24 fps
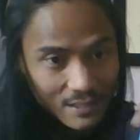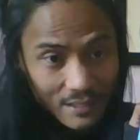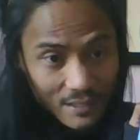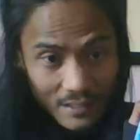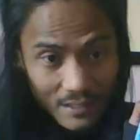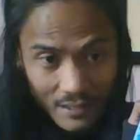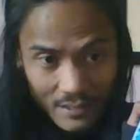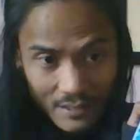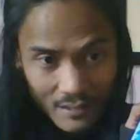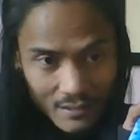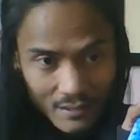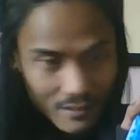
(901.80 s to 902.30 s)

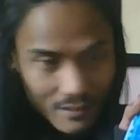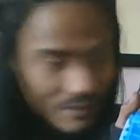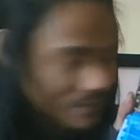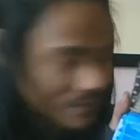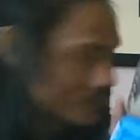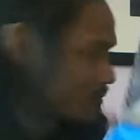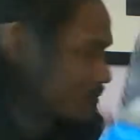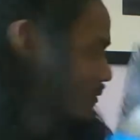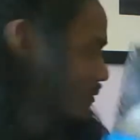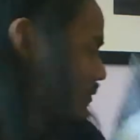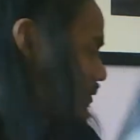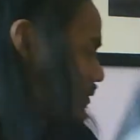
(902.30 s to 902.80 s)
these
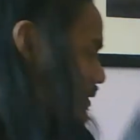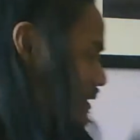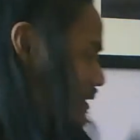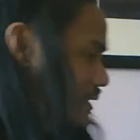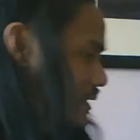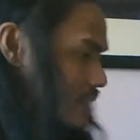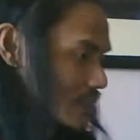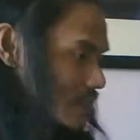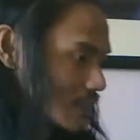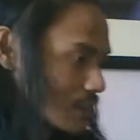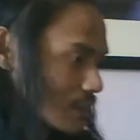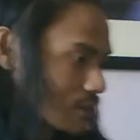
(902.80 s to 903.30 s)
for,
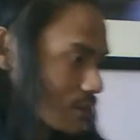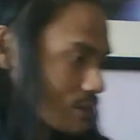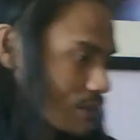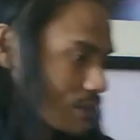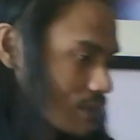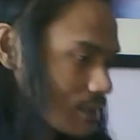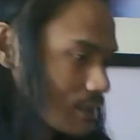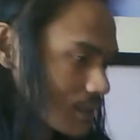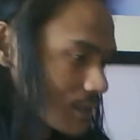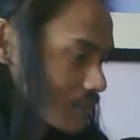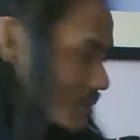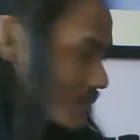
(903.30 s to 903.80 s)
and
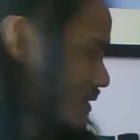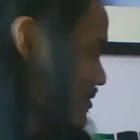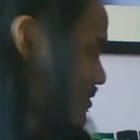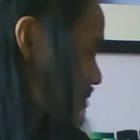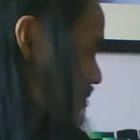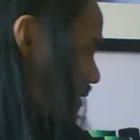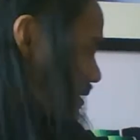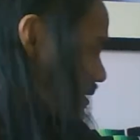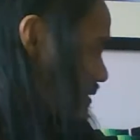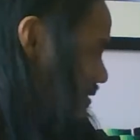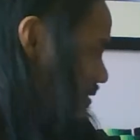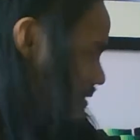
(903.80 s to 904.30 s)
all like my
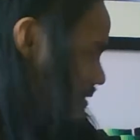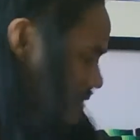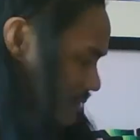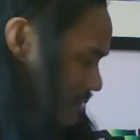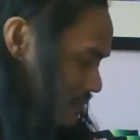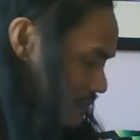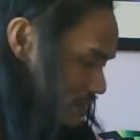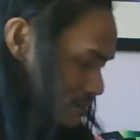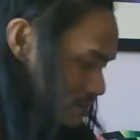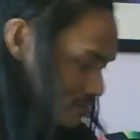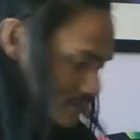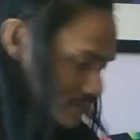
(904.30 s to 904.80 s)
drawings and
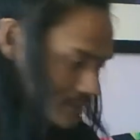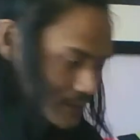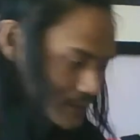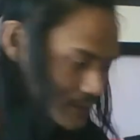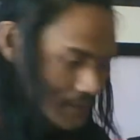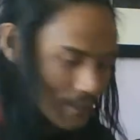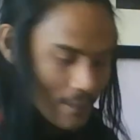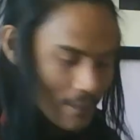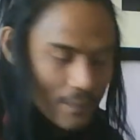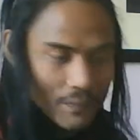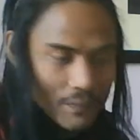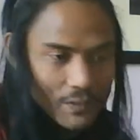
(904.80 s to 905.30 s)
stuff.
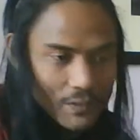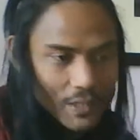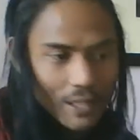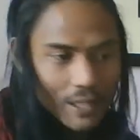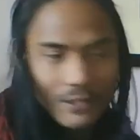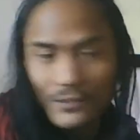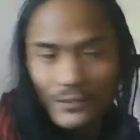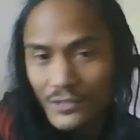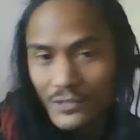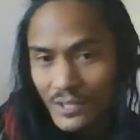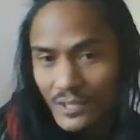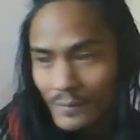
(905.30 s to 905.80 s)
I'll
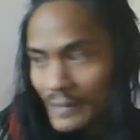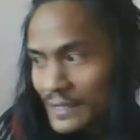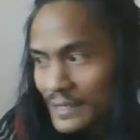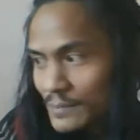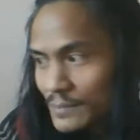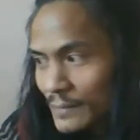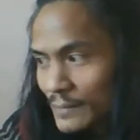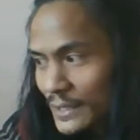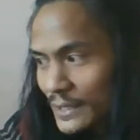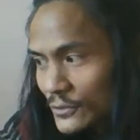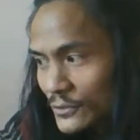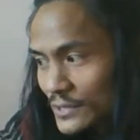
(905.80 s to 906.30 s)
use them as
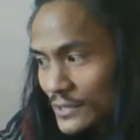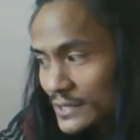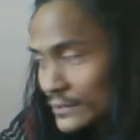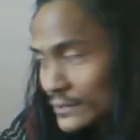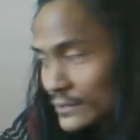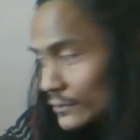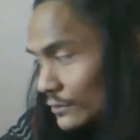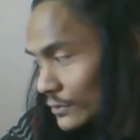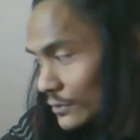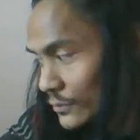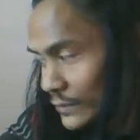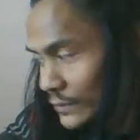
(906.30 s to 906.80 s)
my
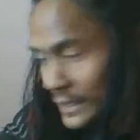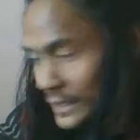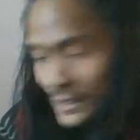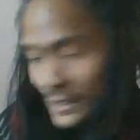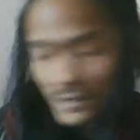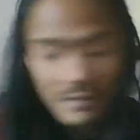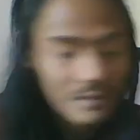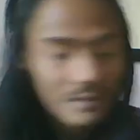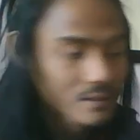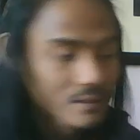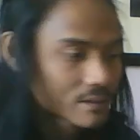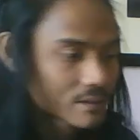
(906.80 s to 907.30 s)
crystal
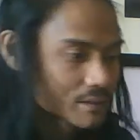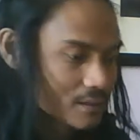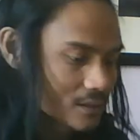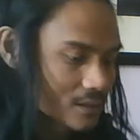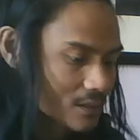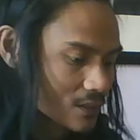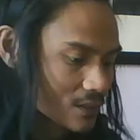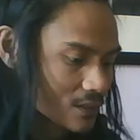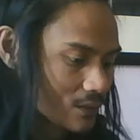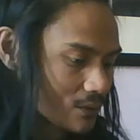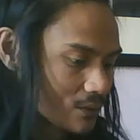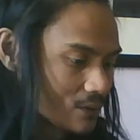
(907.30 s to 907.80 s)
grids.
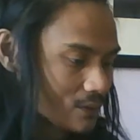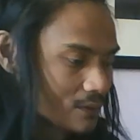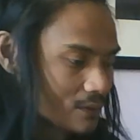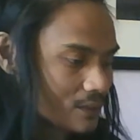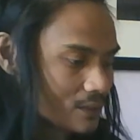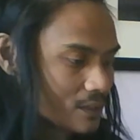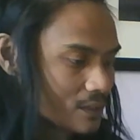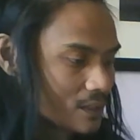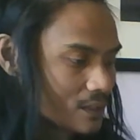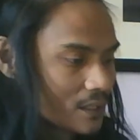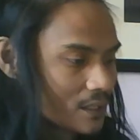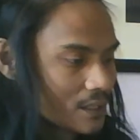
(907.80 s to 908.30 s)
So
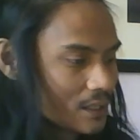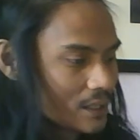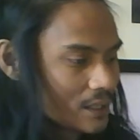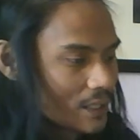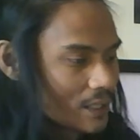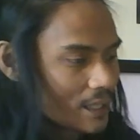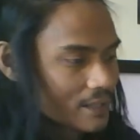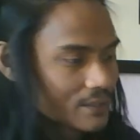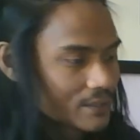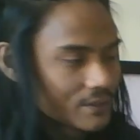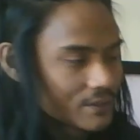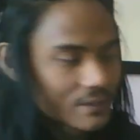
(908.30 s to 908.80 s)

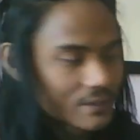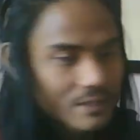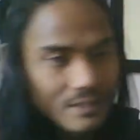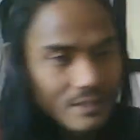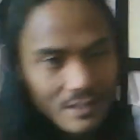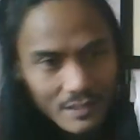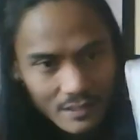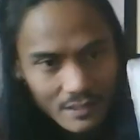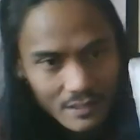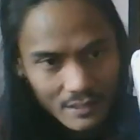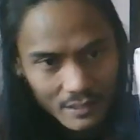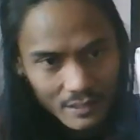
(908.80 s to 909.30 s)
as you can
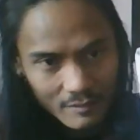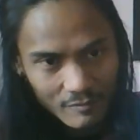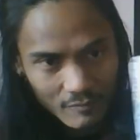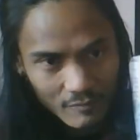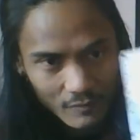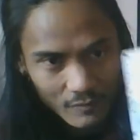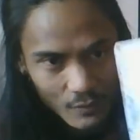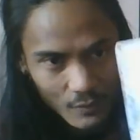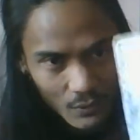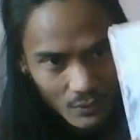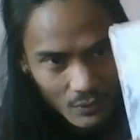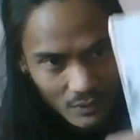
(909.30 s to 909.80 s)
see, I
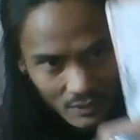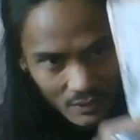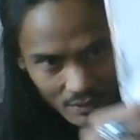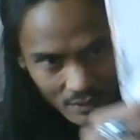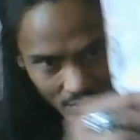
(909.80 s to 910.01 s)
fold